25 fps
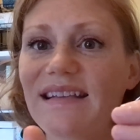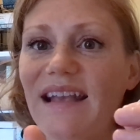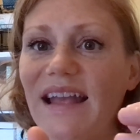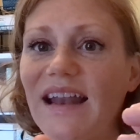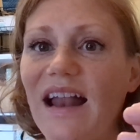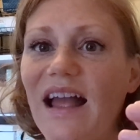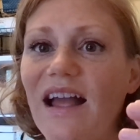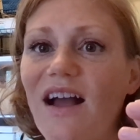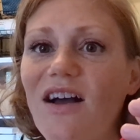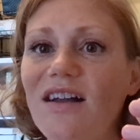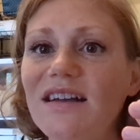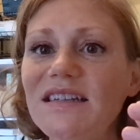And
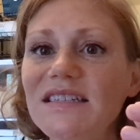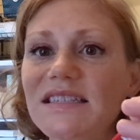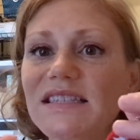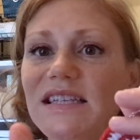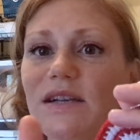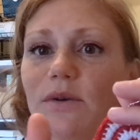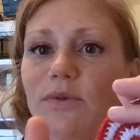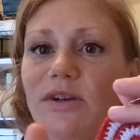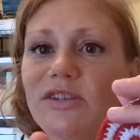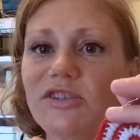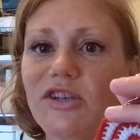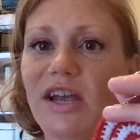I
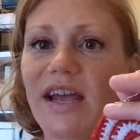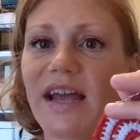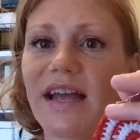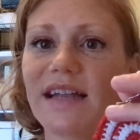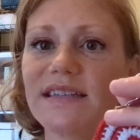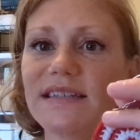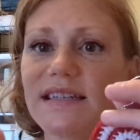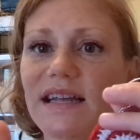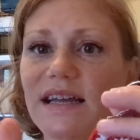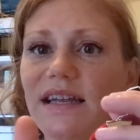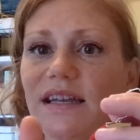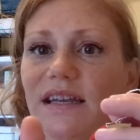honestly wish I
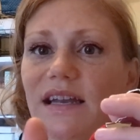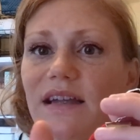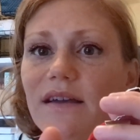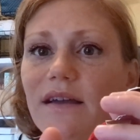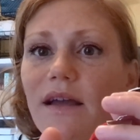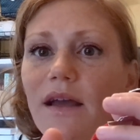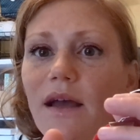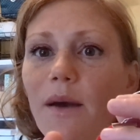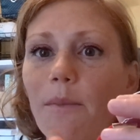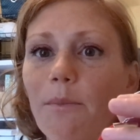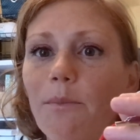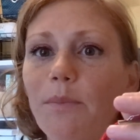had done
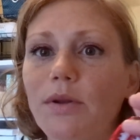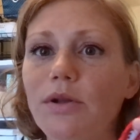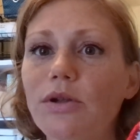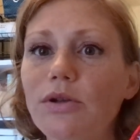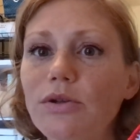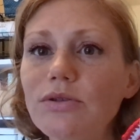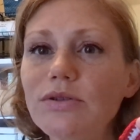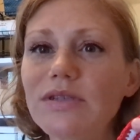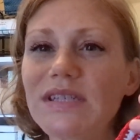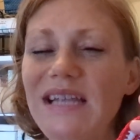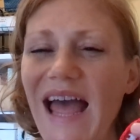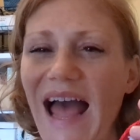
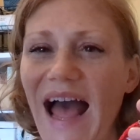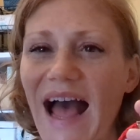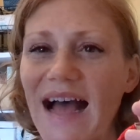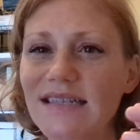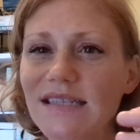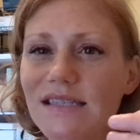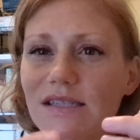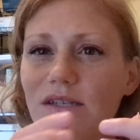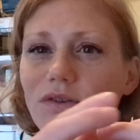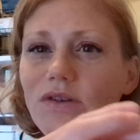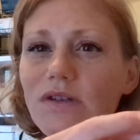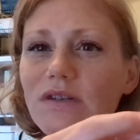blue
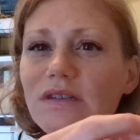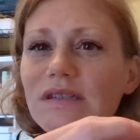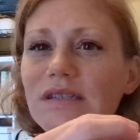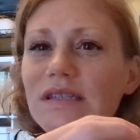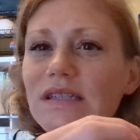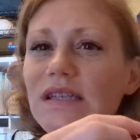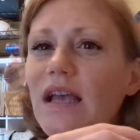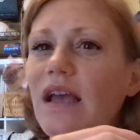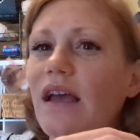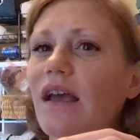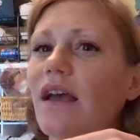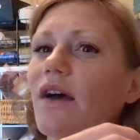
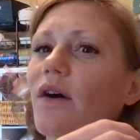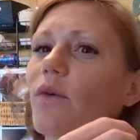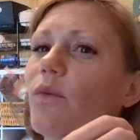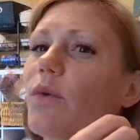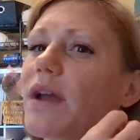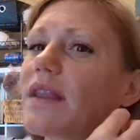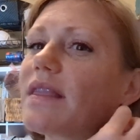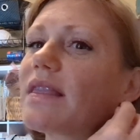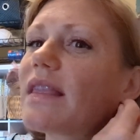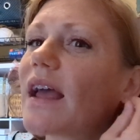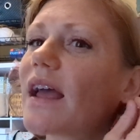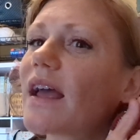tassels
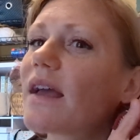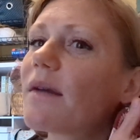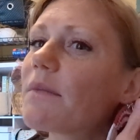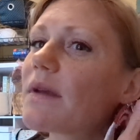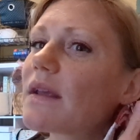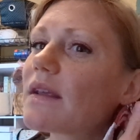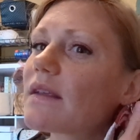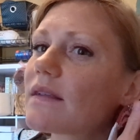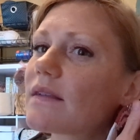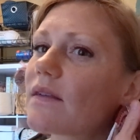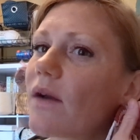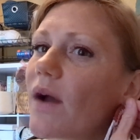with them.
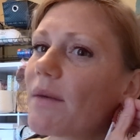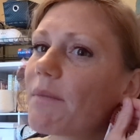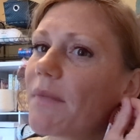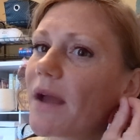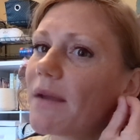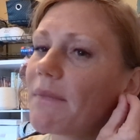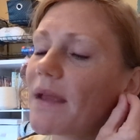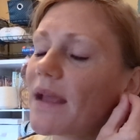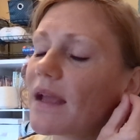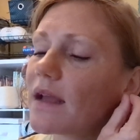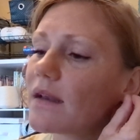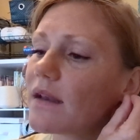So I might make